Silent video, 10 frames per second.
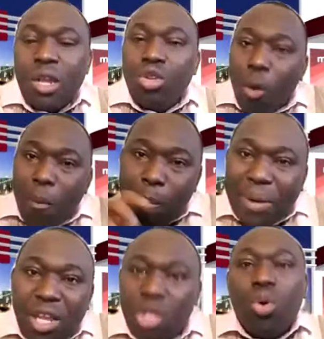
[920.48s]
To
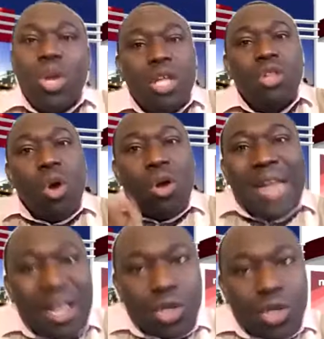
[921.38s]
bring you in
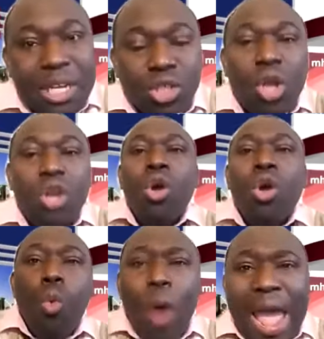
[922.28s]
under subjection
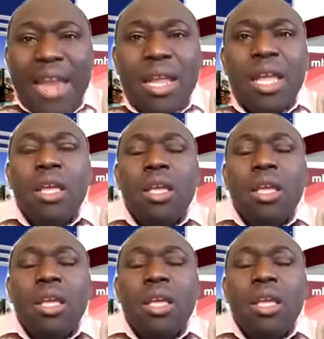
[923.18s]
when